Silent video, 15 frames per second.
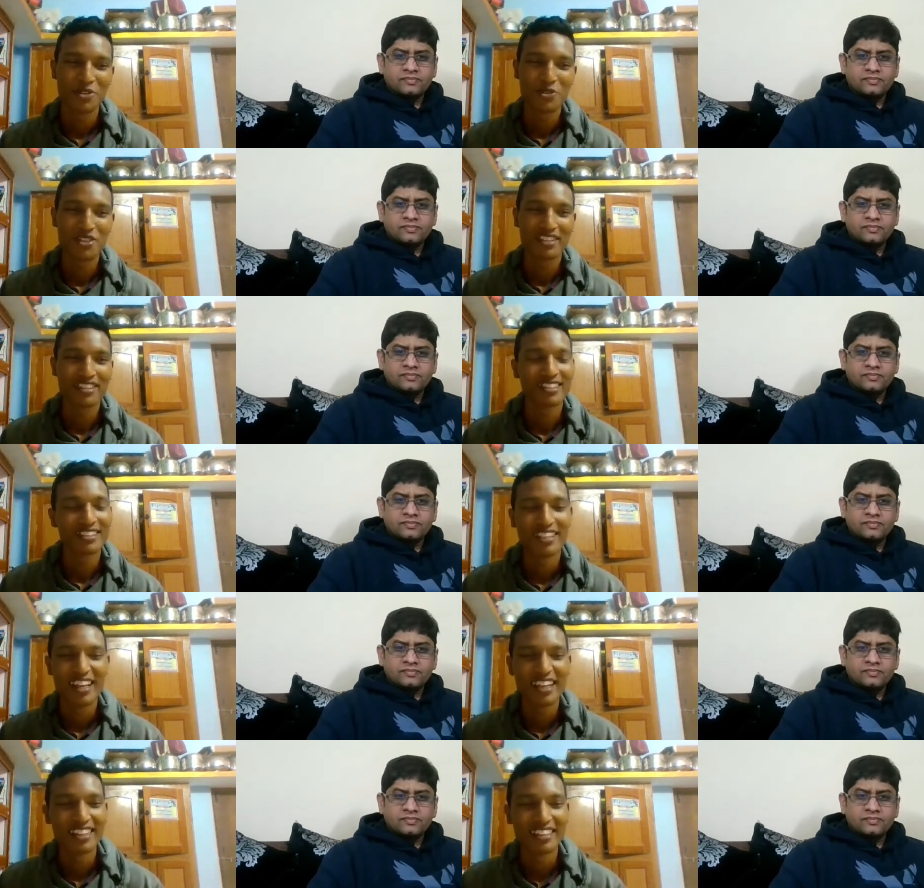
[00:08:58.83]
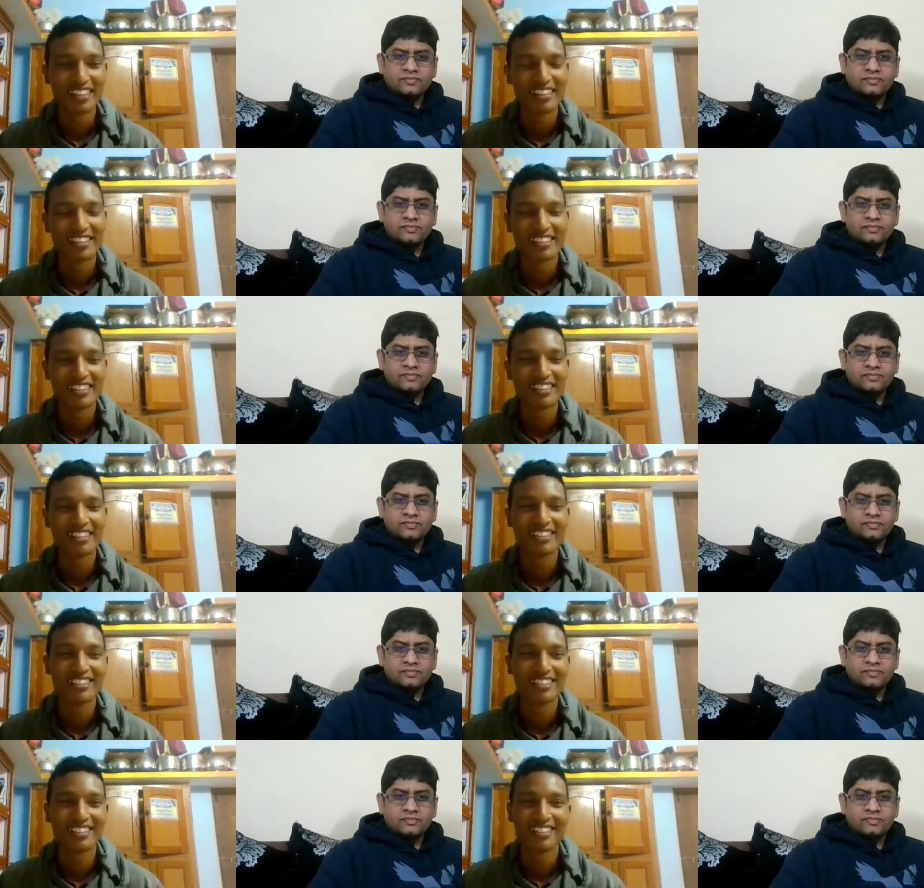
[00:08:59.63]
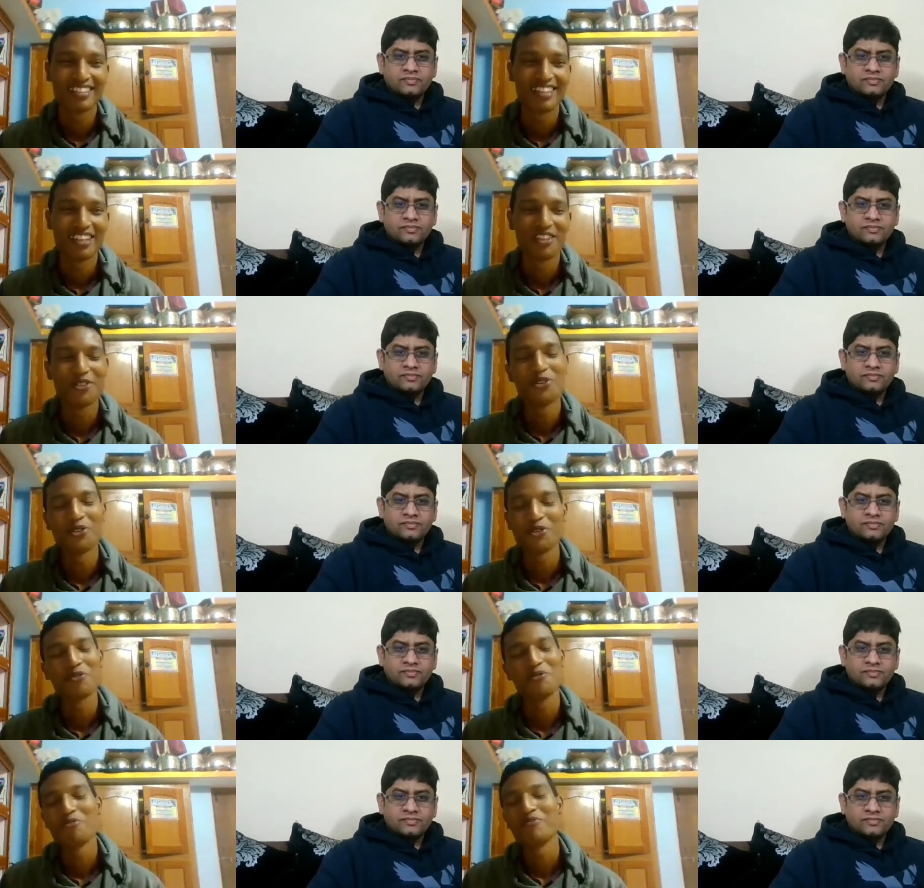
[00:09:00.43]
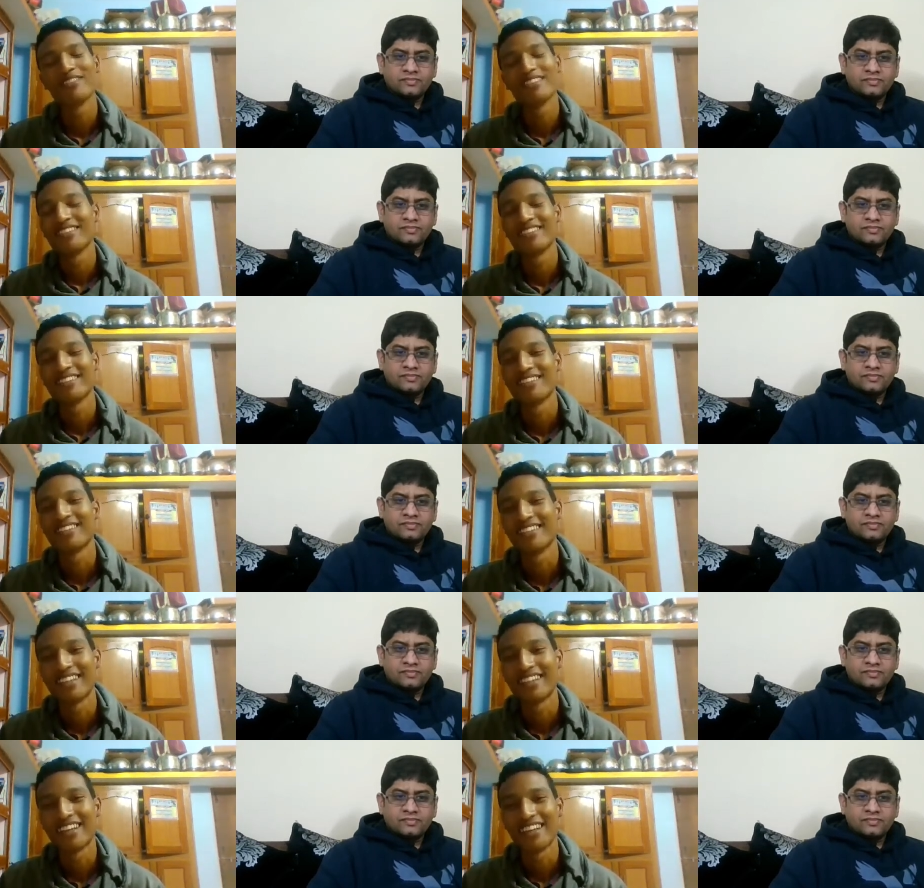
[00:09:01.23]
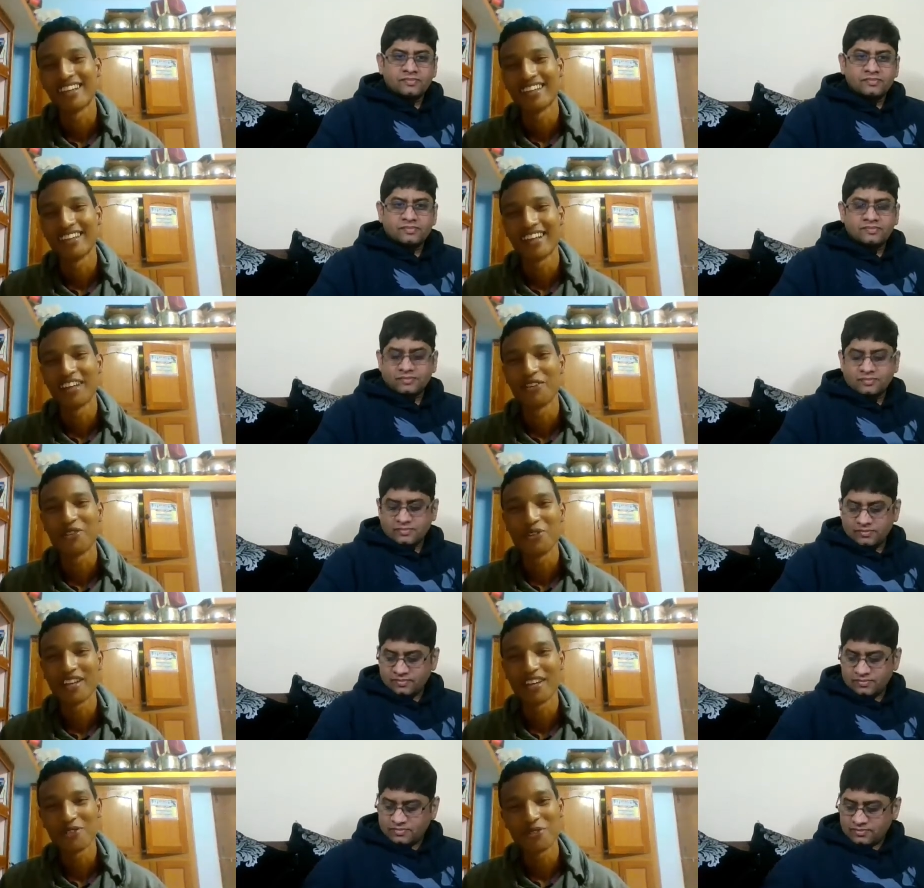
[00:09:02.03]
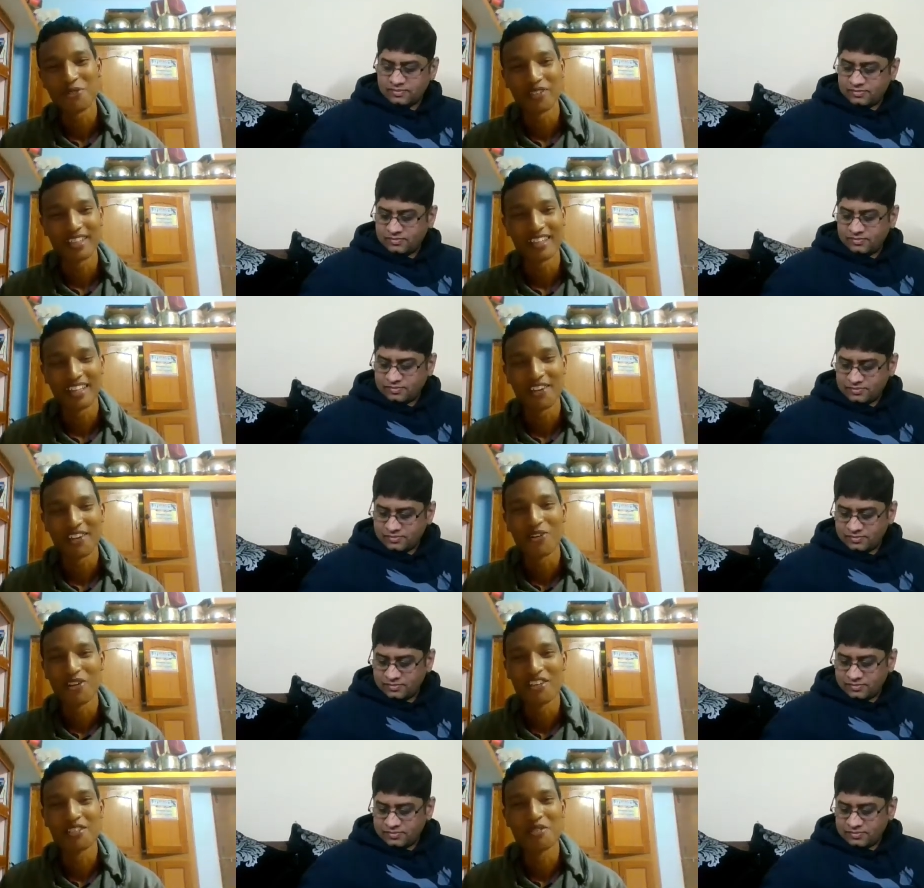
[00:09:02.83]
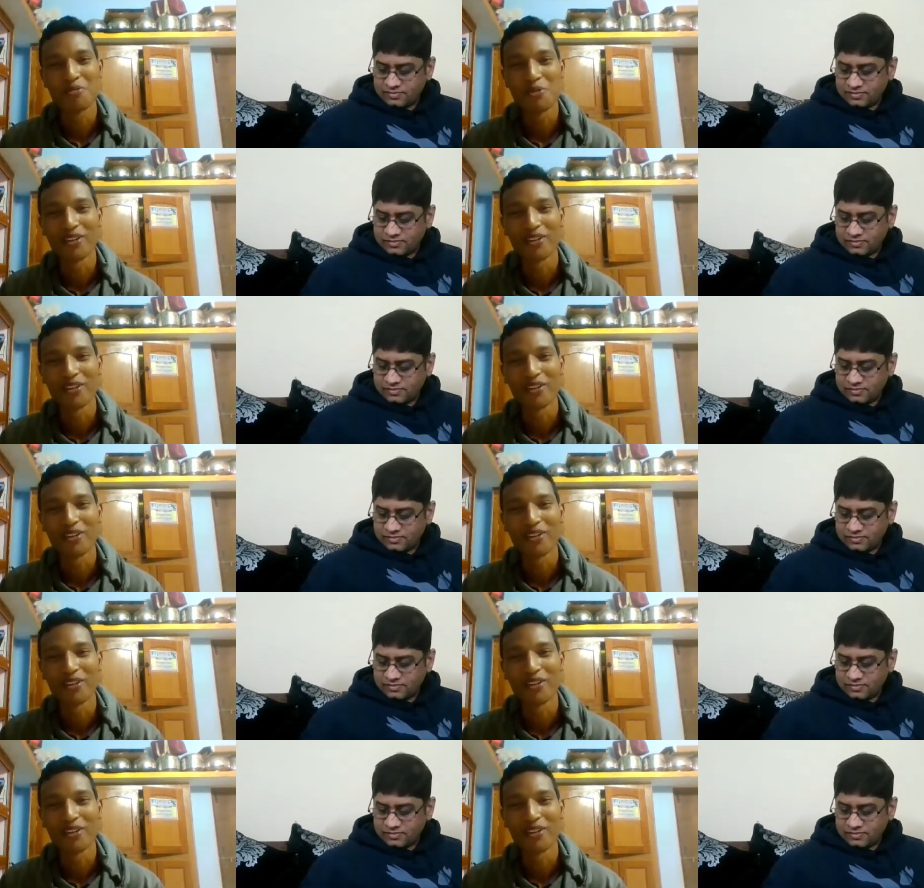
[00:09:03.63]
Speaker 1: No, sir. I I don't know. I I don't have any knowledge